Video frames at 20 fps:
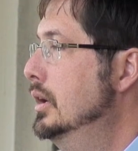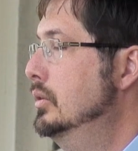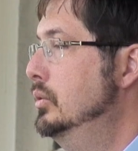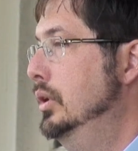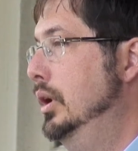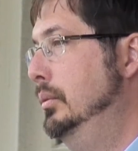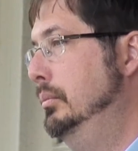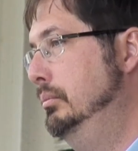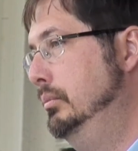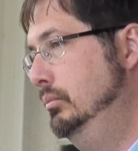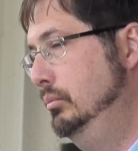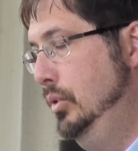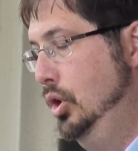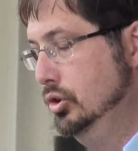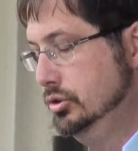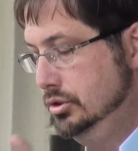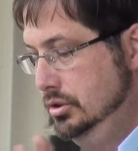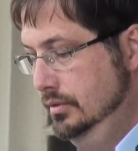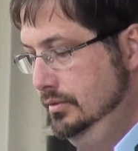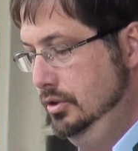Well,
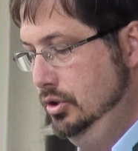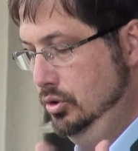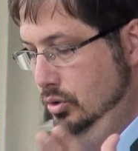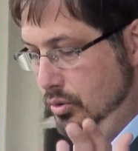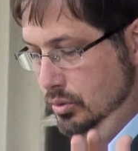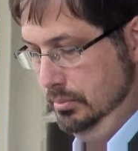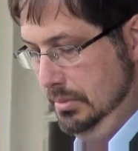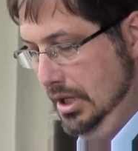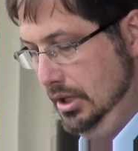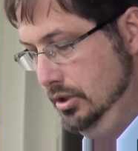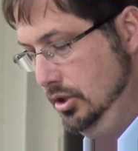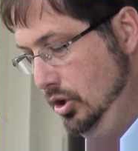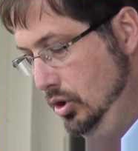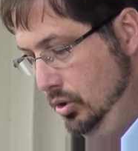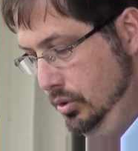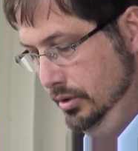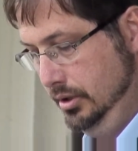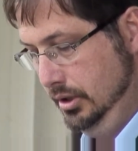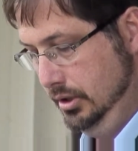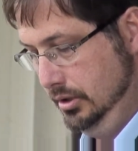most of you may
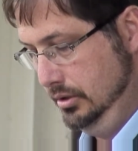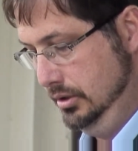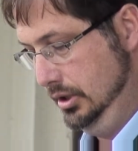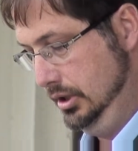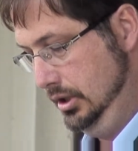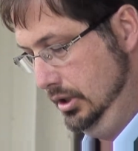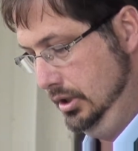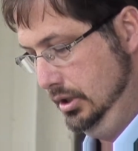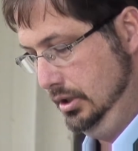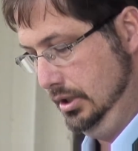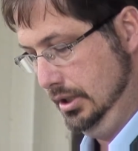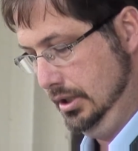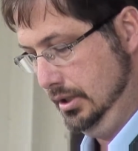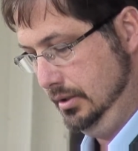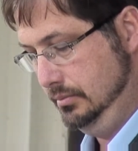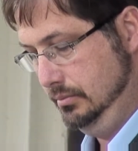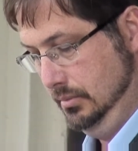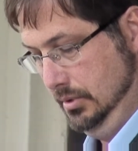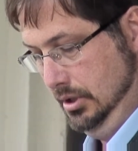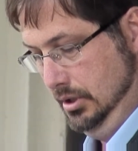know
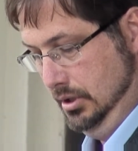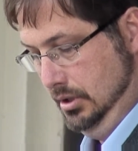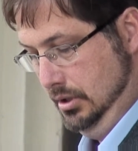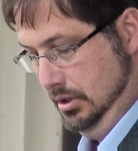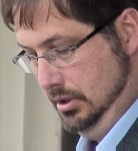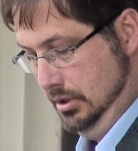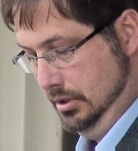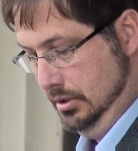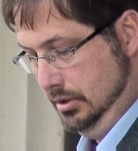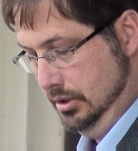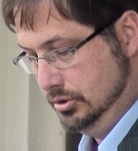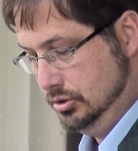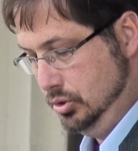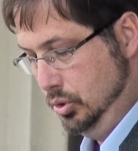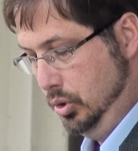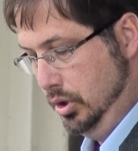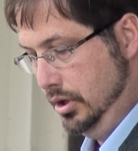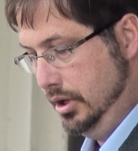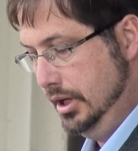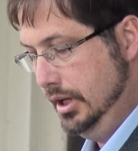the
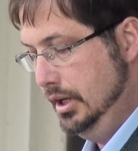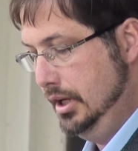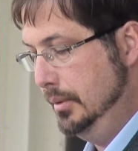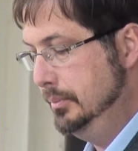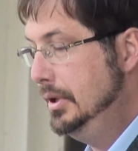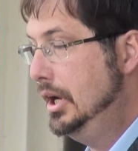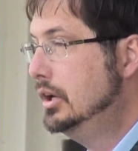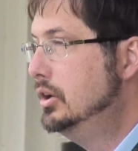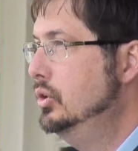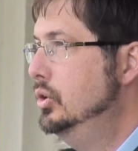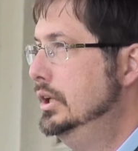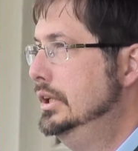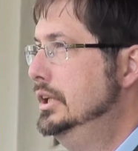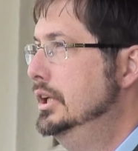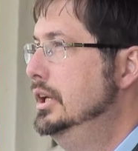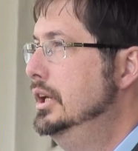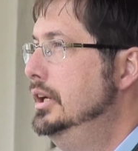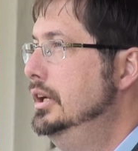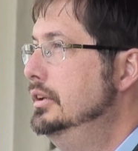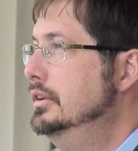story. I'm not going to
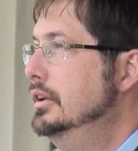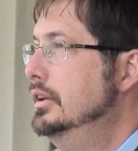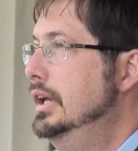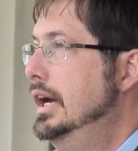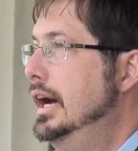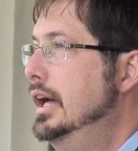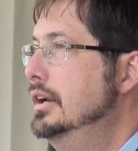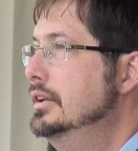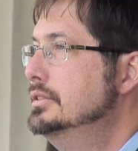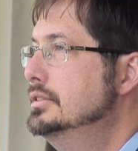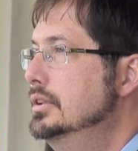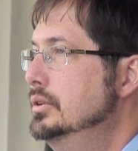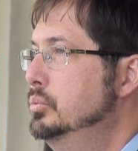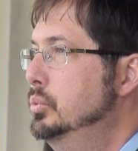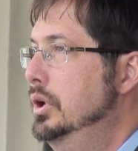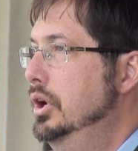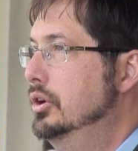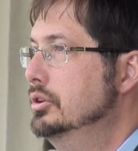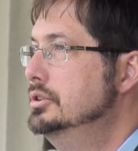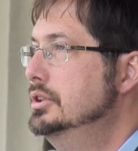get into that. It's in
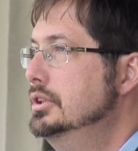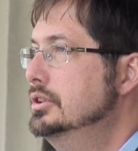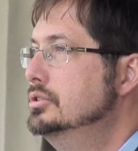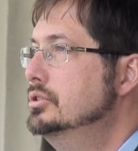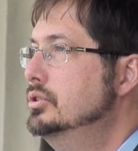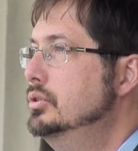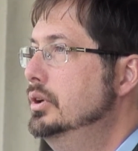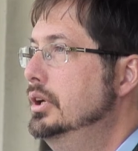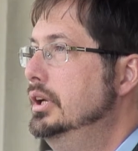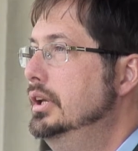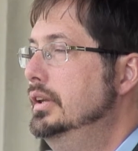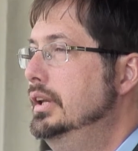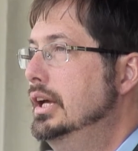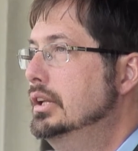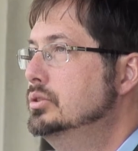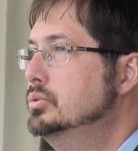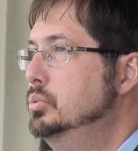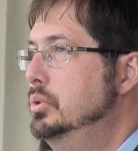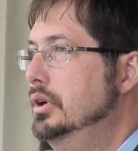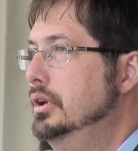Wells history, and
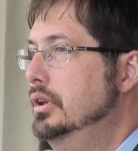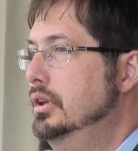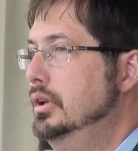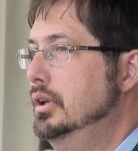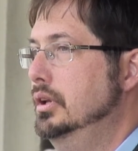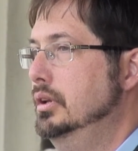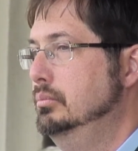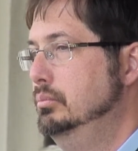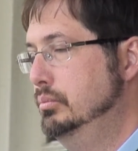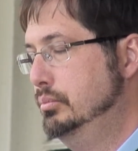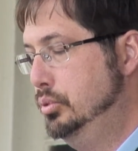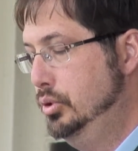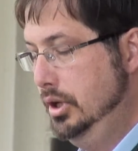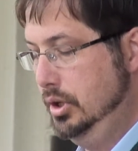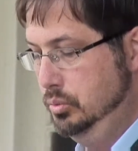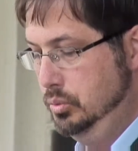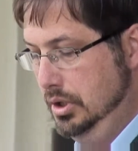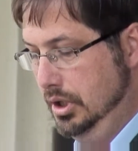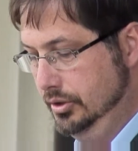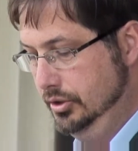that's one of the
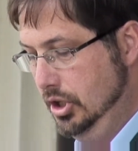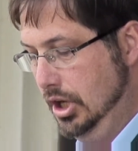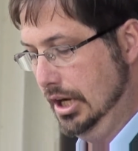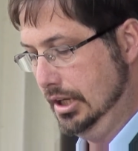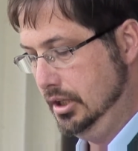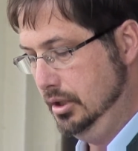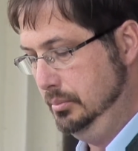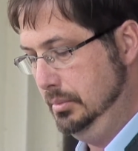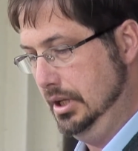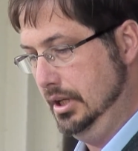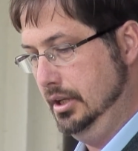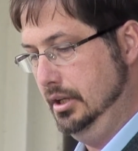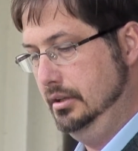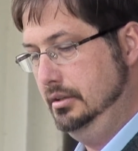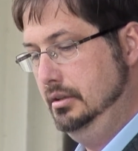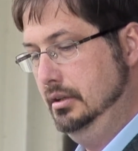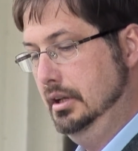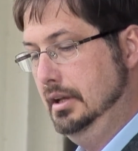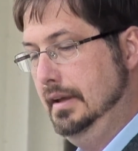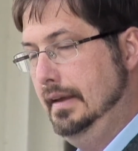pretty well
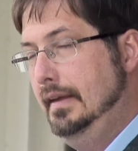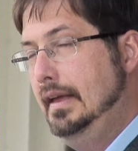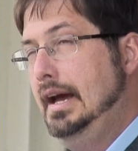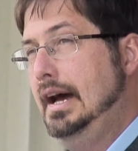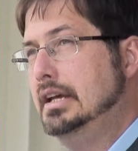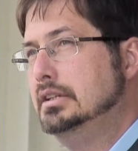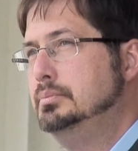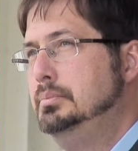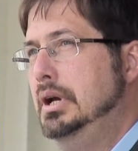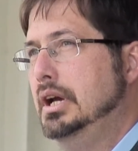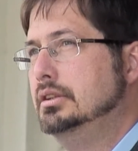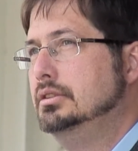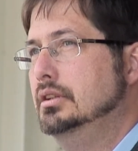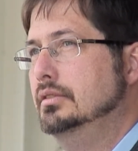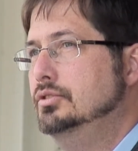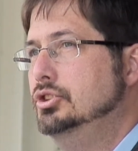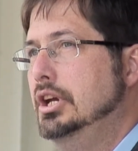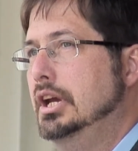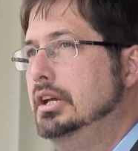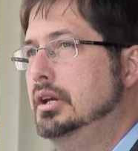documented aspects
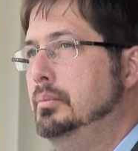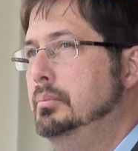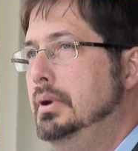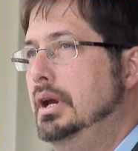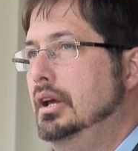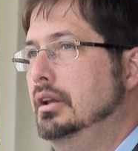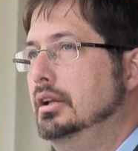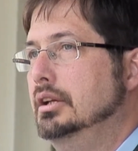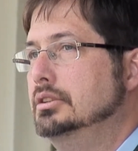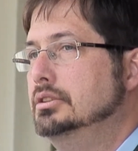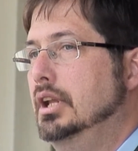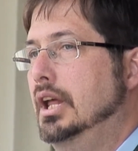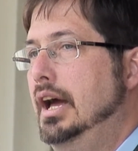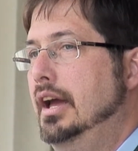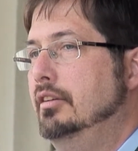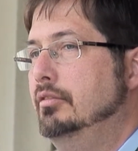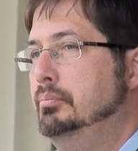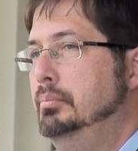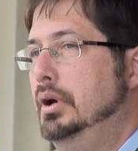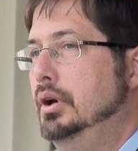of Jacob Bayley's
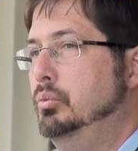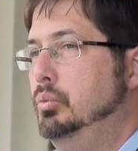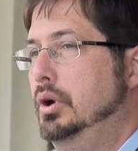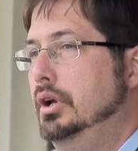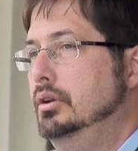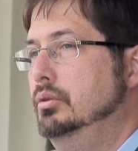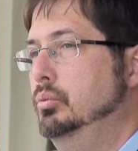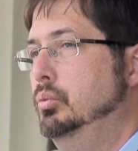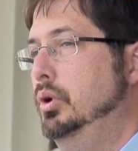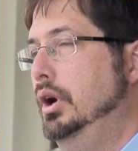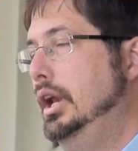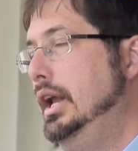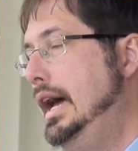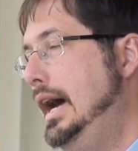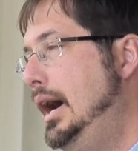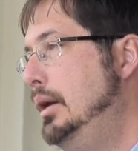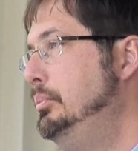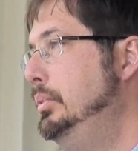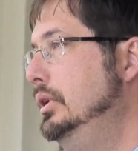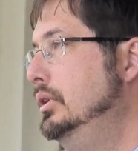life. But what
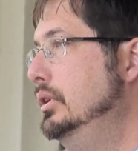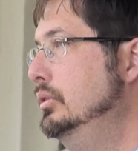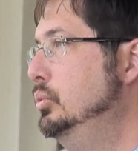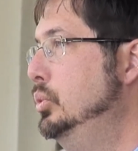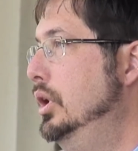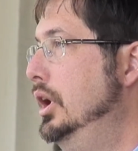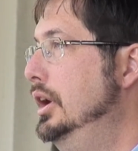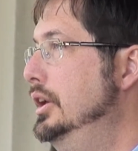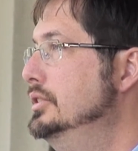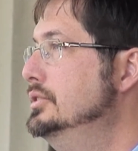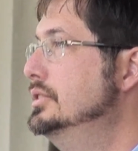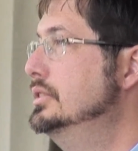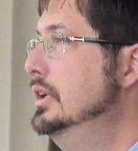happened was